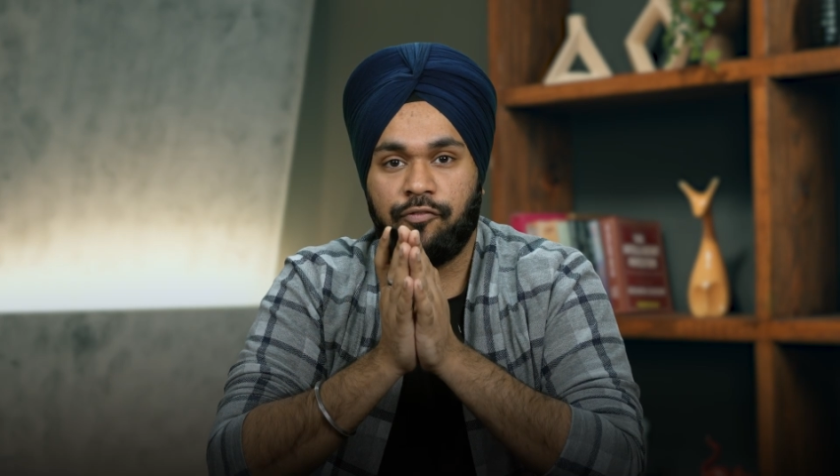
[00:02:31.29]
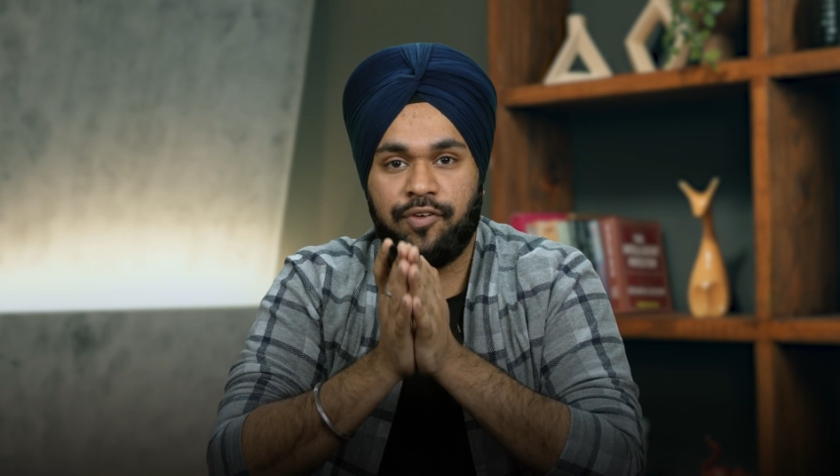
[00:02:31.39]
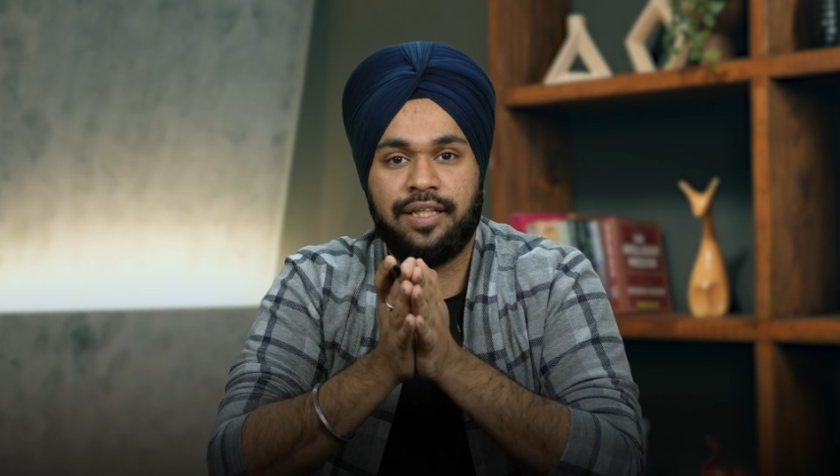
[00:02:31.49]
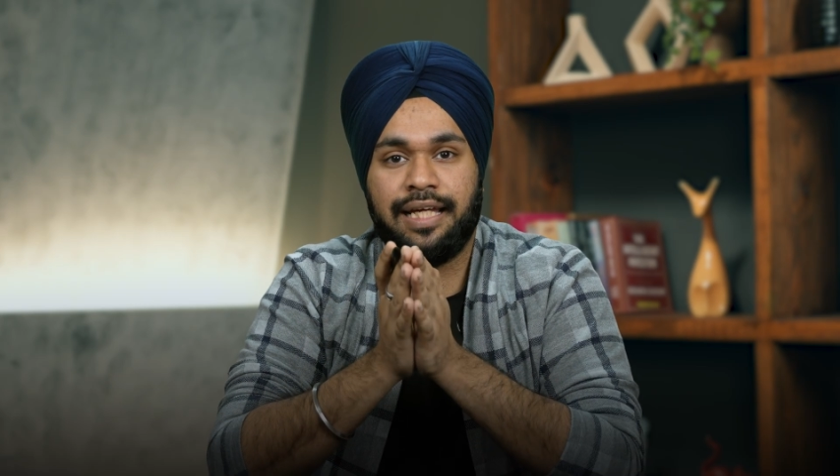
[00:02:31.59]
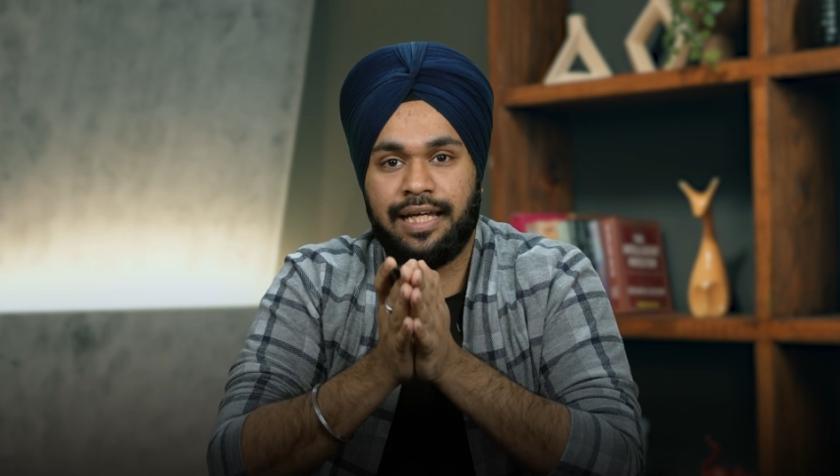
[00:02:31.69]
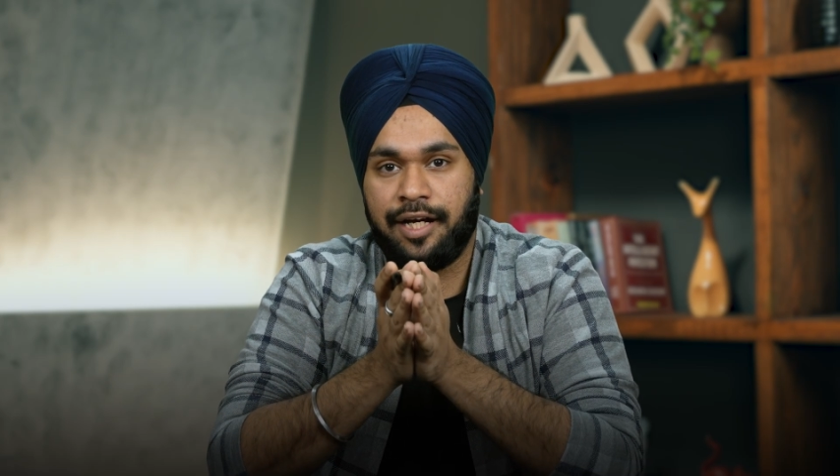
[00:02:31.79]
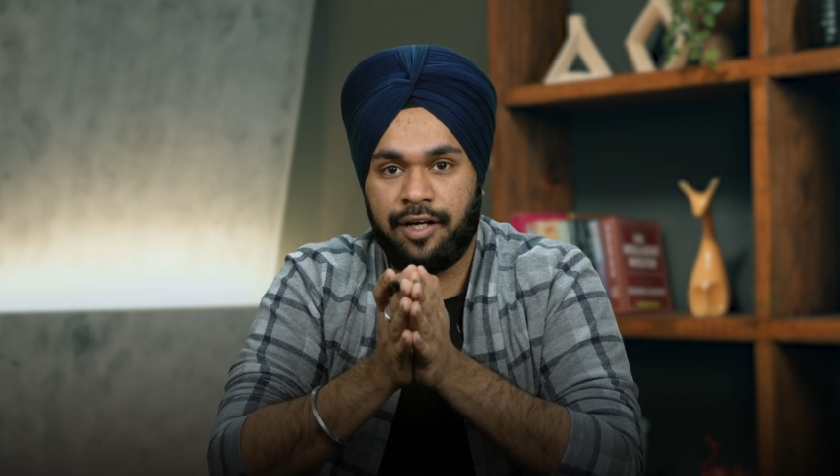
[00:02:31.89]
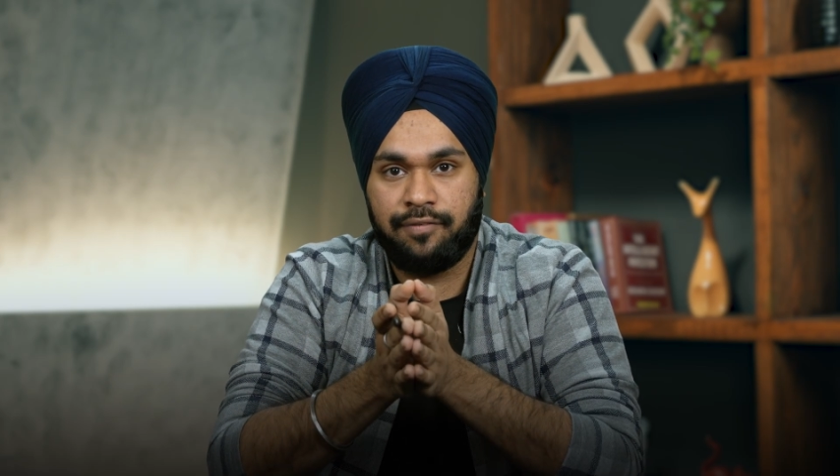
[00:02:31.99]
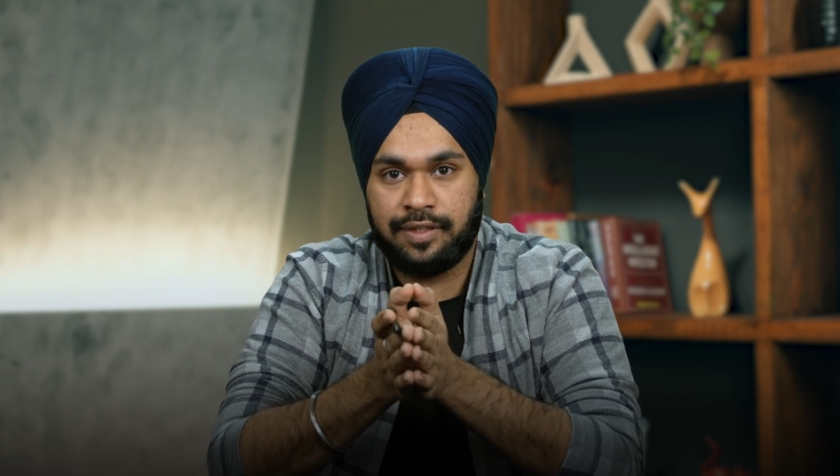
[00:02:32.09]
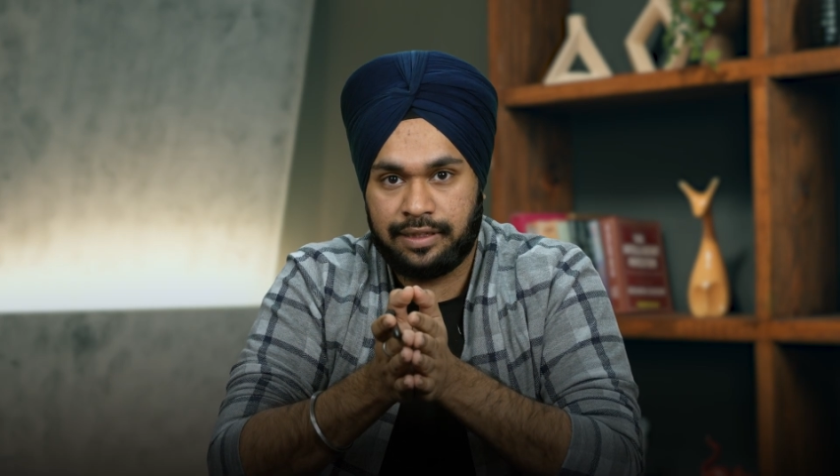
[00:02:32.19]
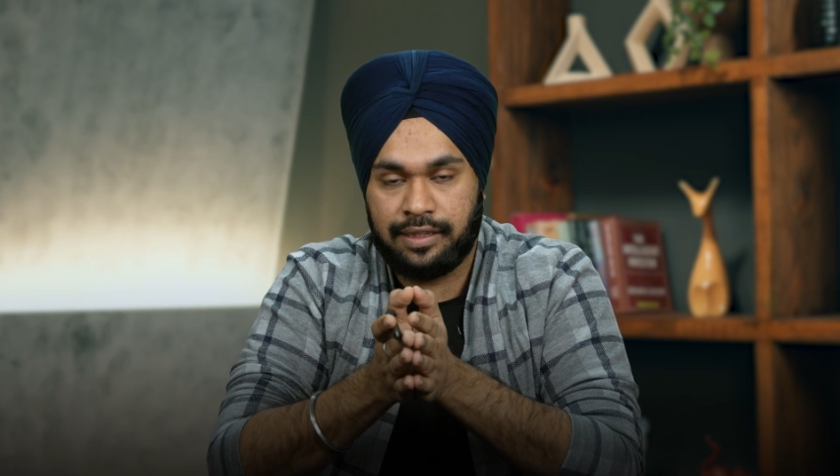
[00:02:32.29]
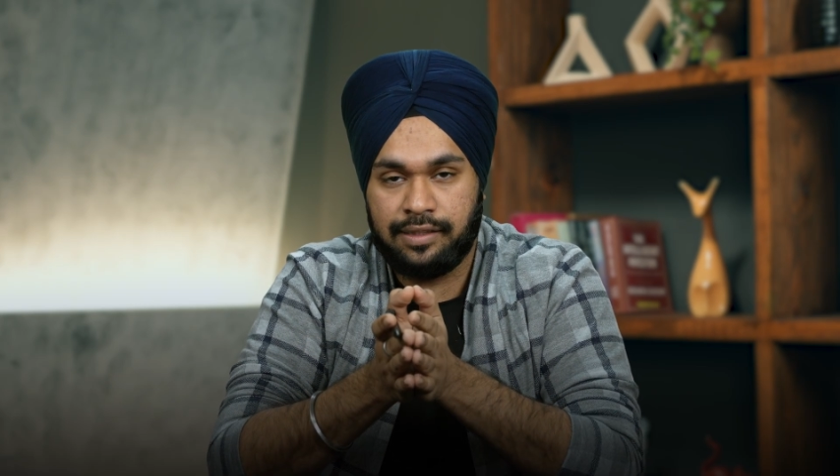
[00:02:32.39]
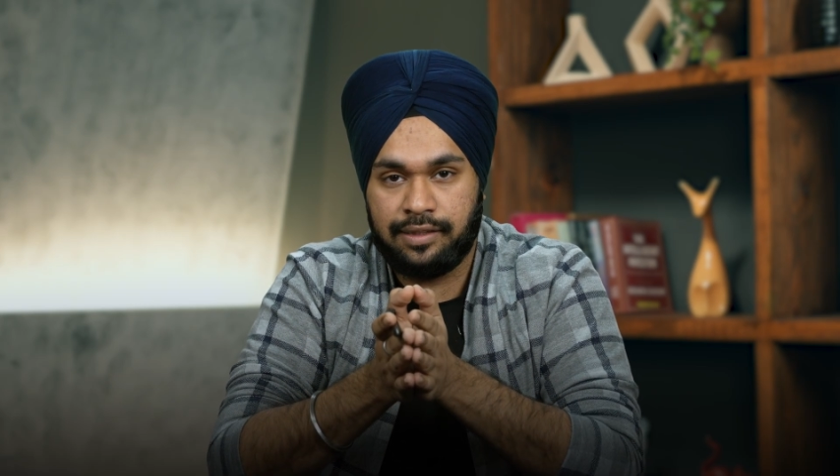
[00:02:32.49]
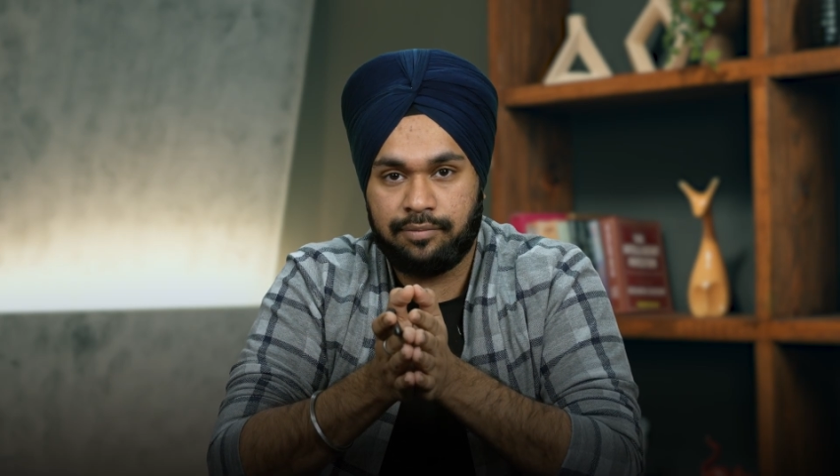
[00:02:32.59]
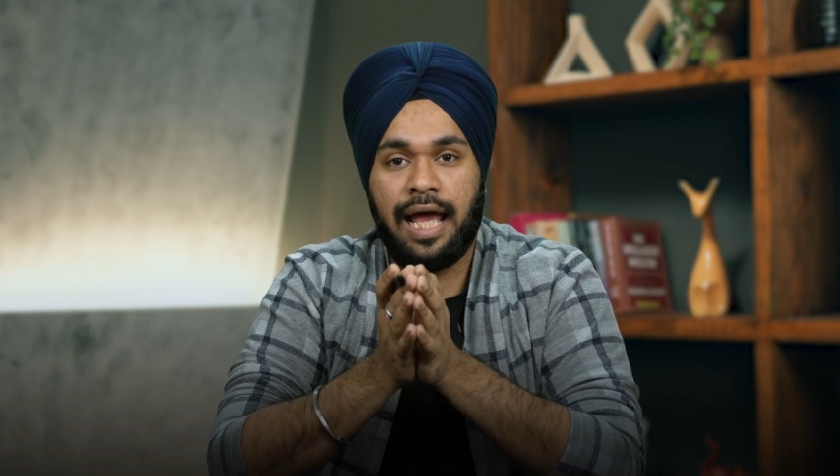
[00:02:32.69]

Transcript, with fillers: with AI-driven skills